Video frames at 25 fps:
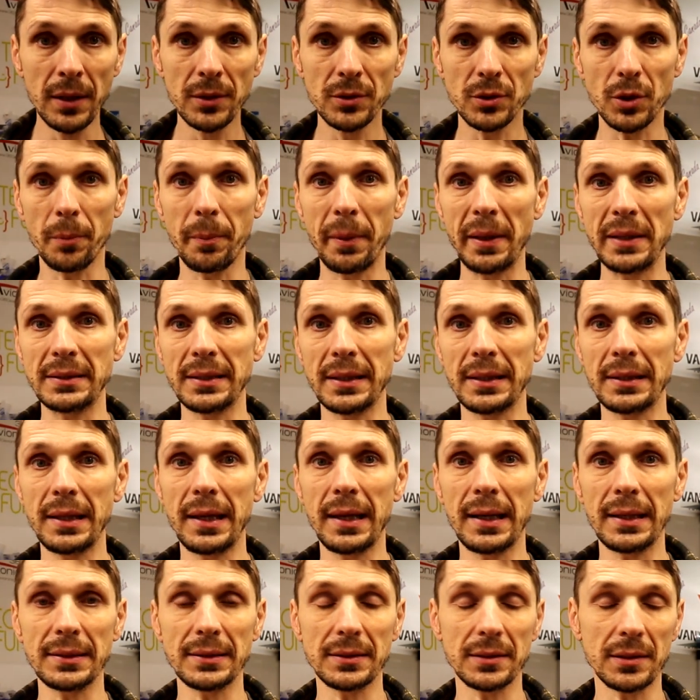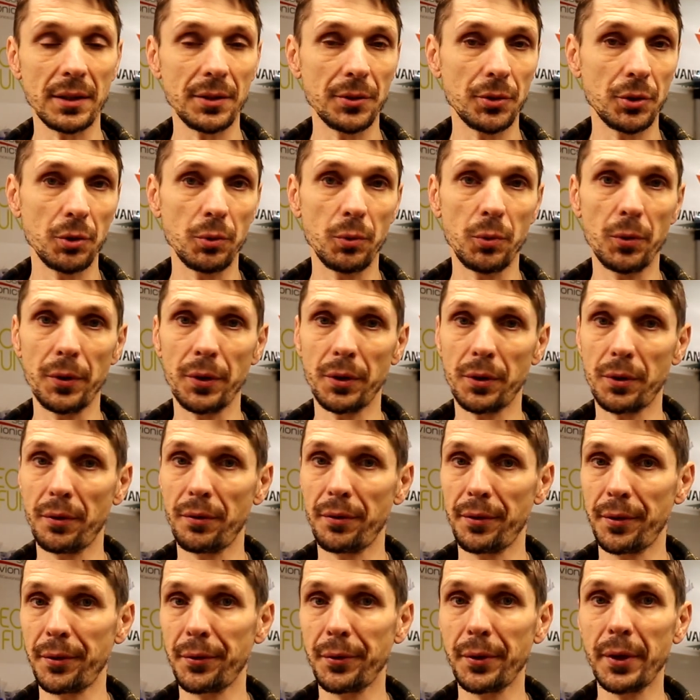So basically I start to work
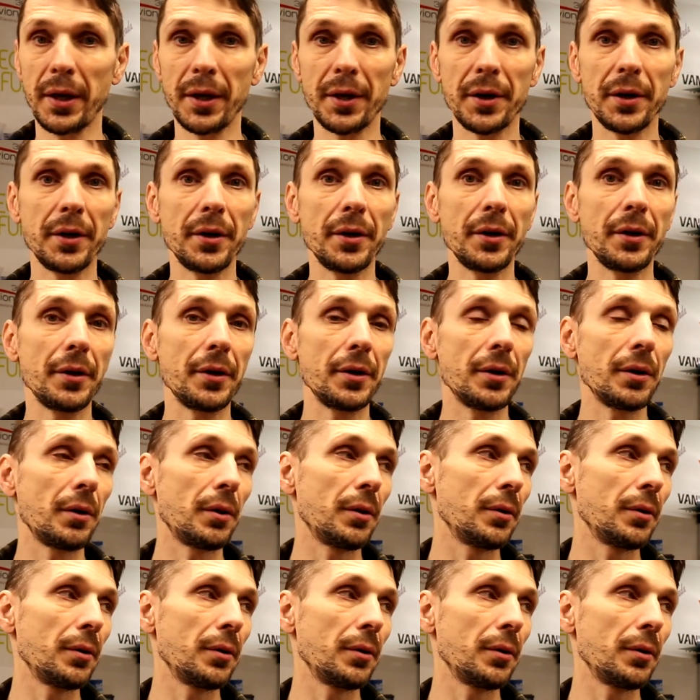on the rudder,